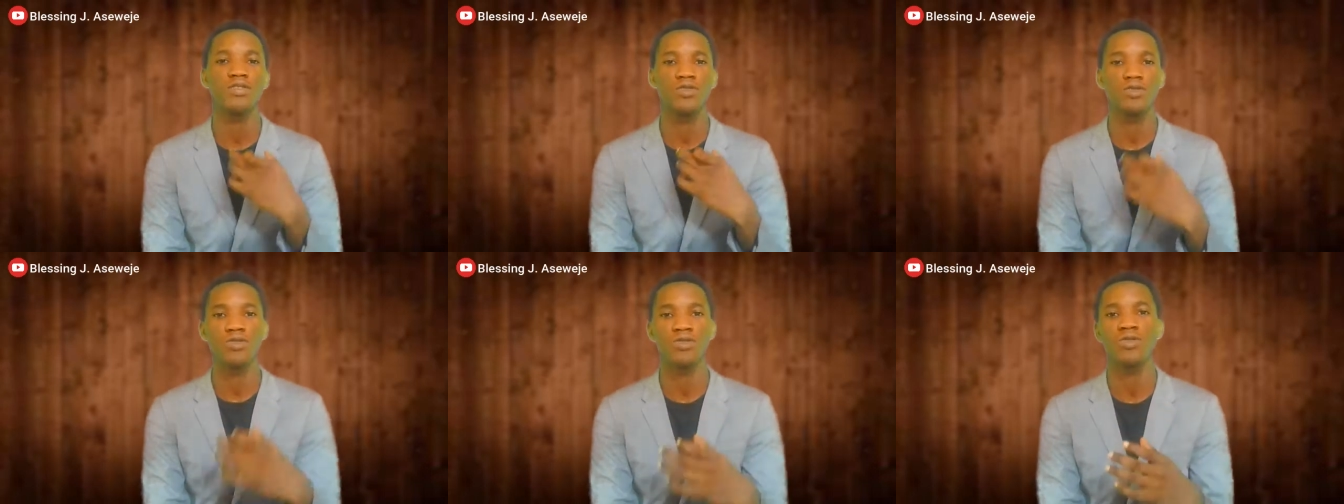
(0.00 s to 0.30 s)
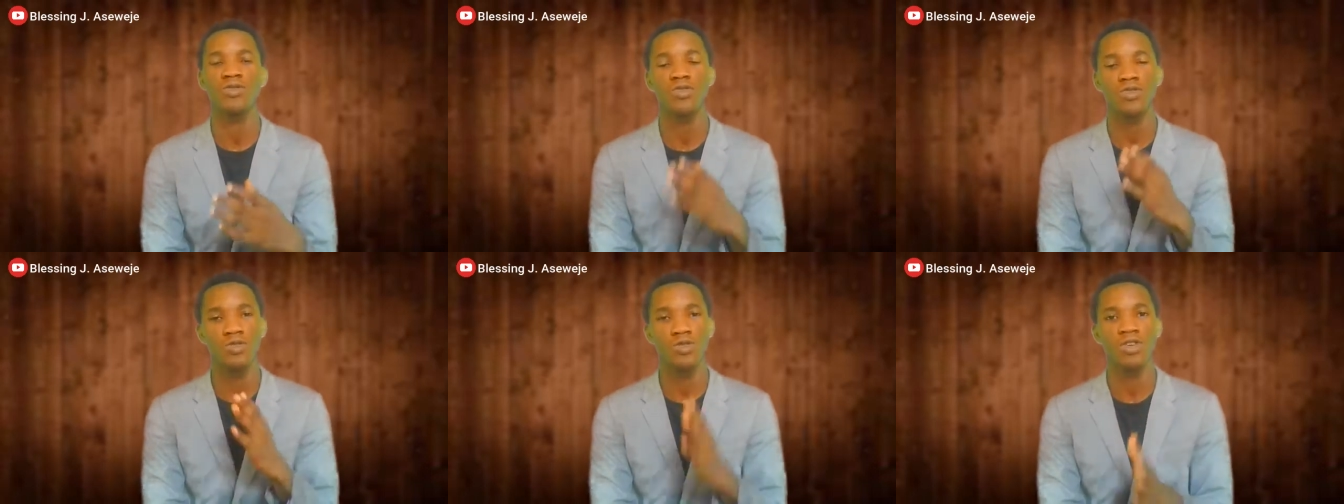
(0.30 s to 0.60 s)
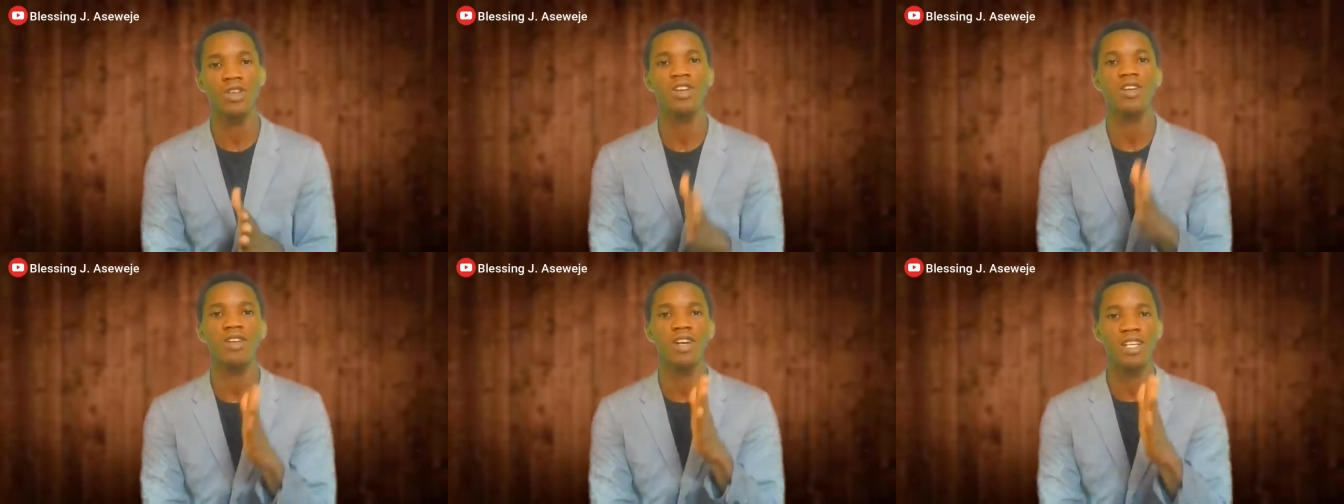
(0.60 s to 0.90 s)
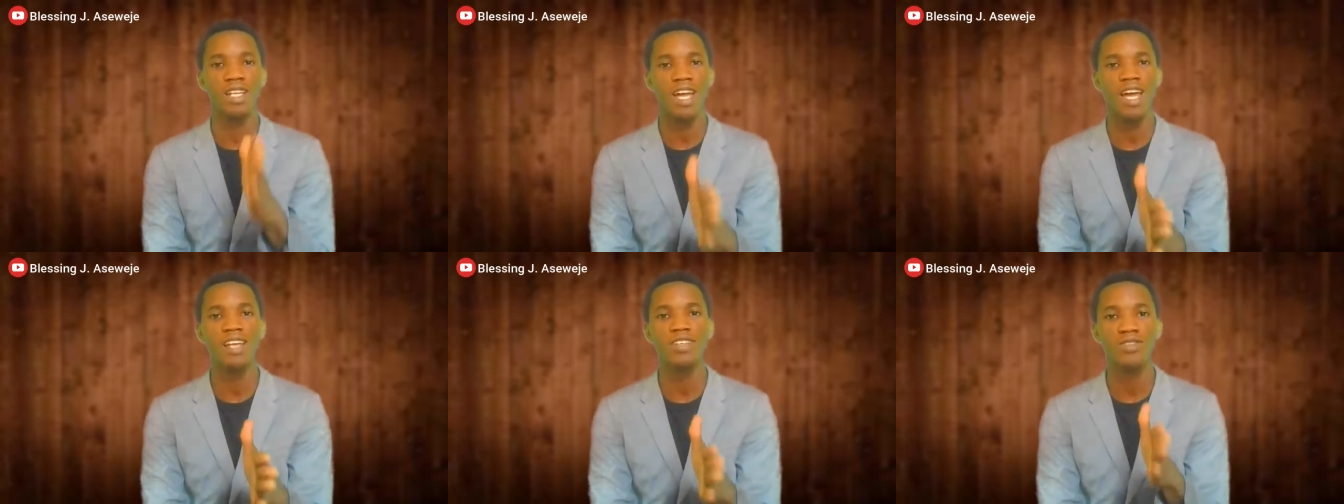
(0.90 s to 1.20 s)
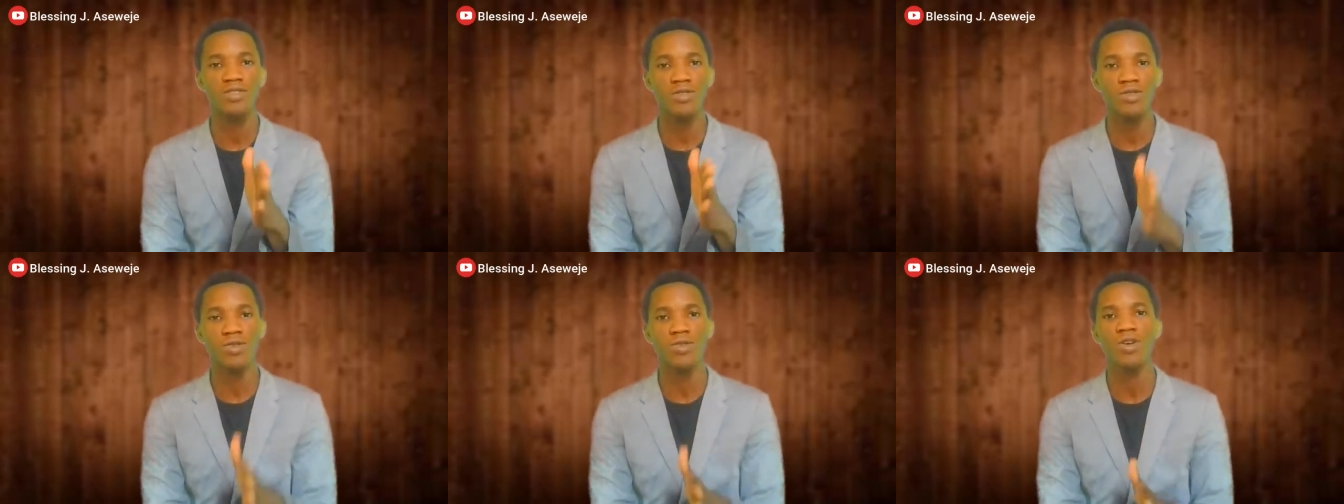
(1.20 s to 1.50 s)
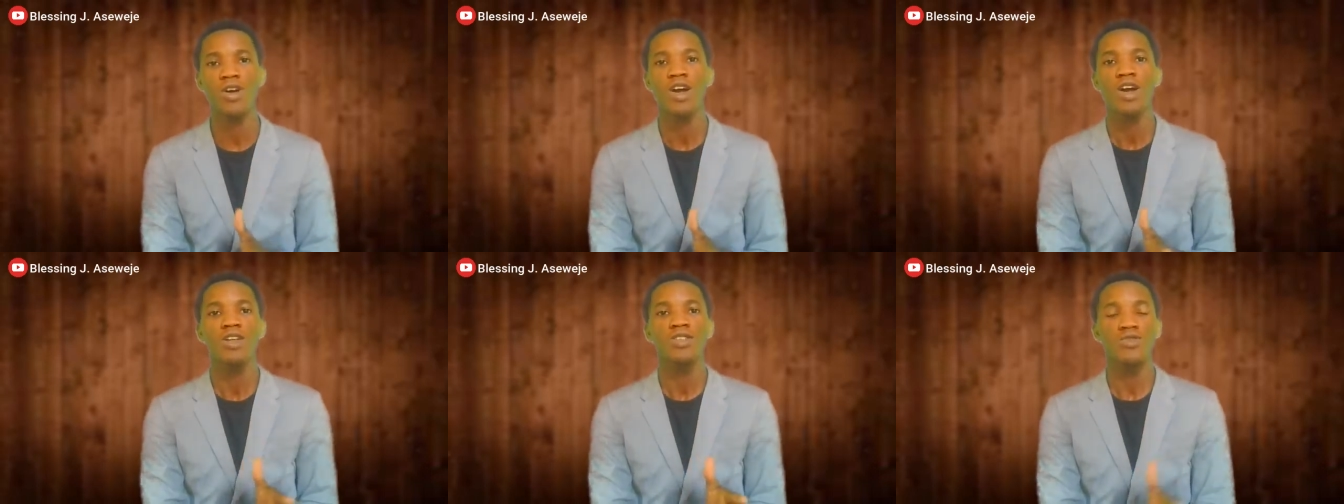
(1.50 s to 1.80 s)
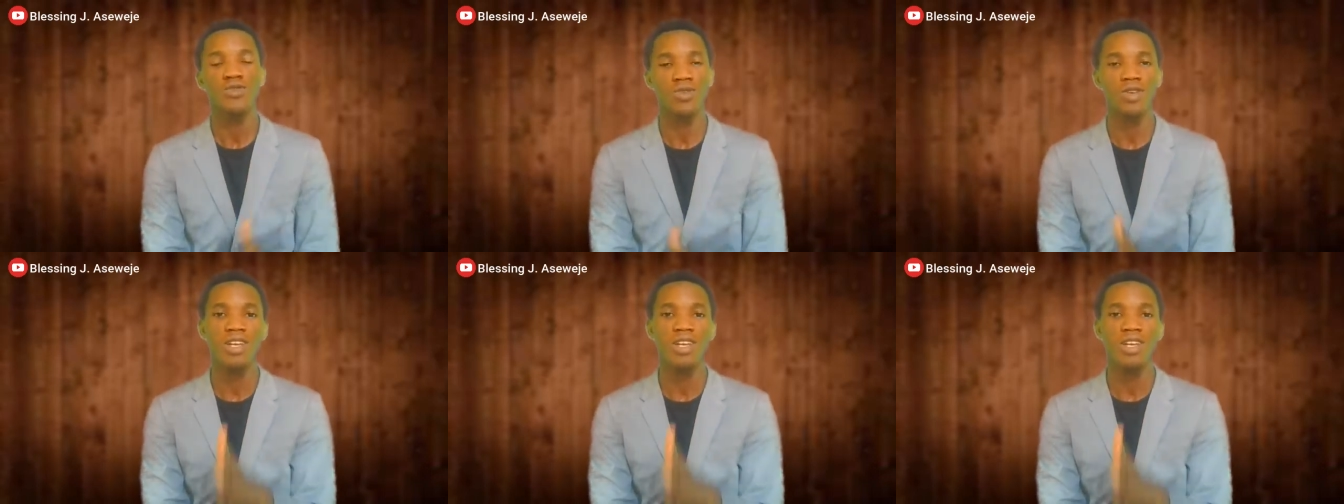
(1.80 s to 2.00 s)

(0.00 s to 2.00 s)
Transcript: to do to reorganize or to